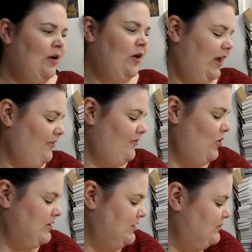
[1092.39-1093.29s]
if
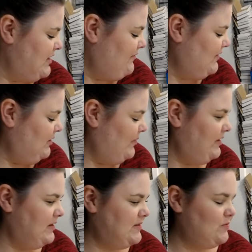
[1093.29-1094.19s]
not, it will definitely be
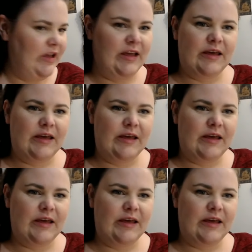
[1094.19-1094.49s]
this week.